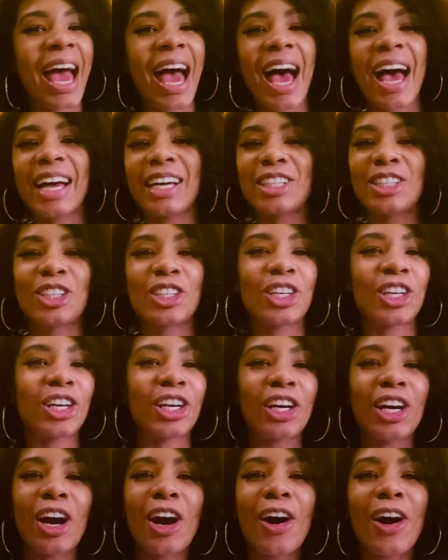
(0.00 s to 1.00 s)
as
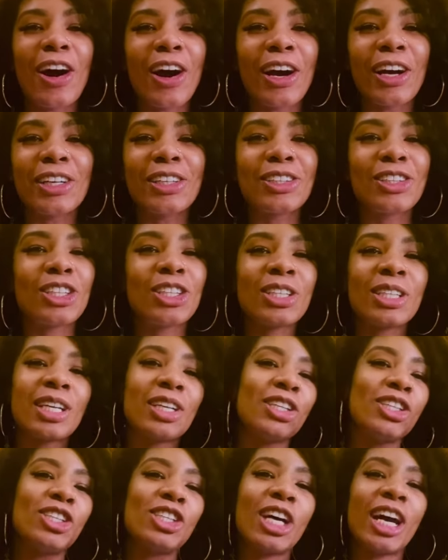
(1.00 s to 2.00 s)
your heart,
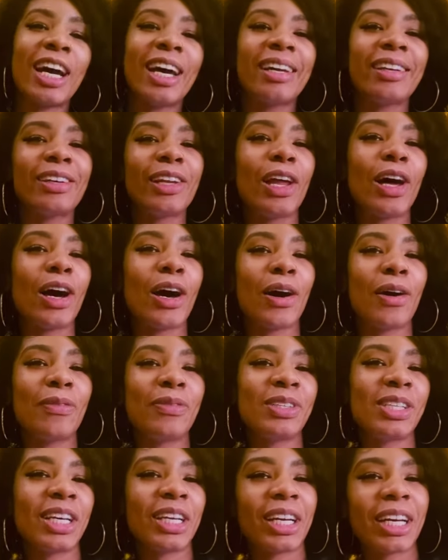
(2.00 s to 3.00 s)
sunshine, love,
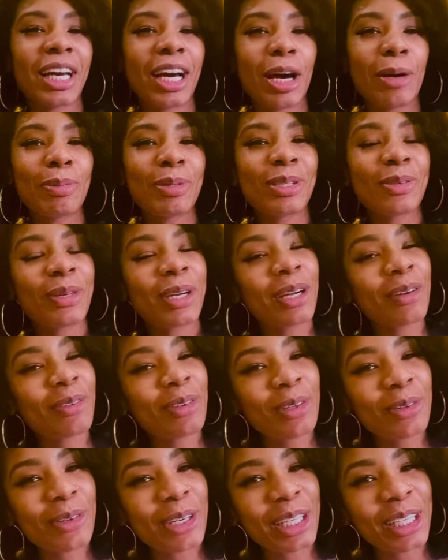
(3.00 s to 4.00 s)
ten of cups, whatever
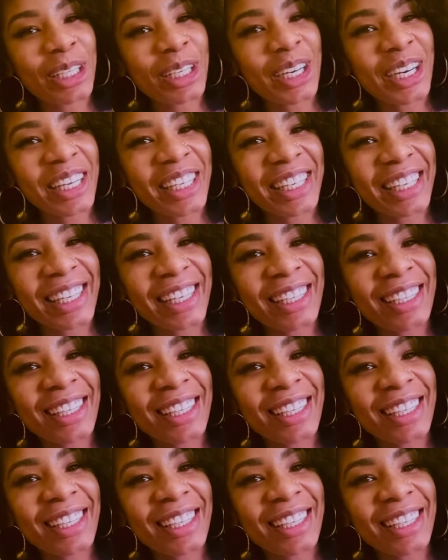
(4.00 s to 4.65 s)
you want to call it.